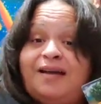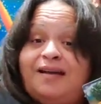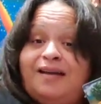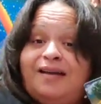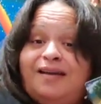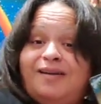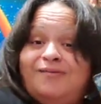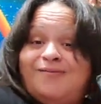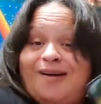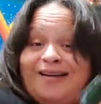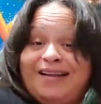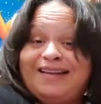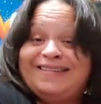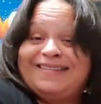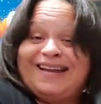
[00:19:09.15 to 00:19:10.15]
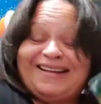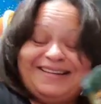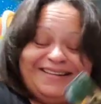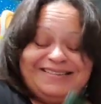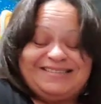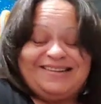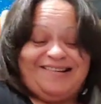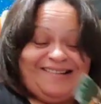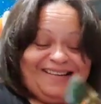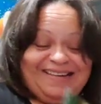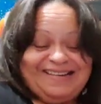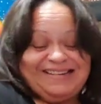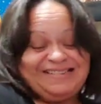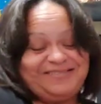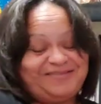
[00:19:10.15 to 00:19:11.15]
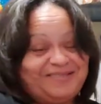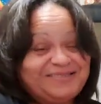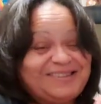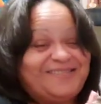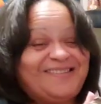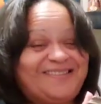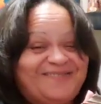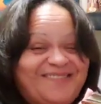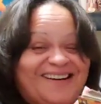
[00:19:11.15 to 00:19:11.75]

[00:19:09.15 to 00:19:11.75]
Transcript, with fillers: Hey, walk it like you talk it. That's what I'm talking about.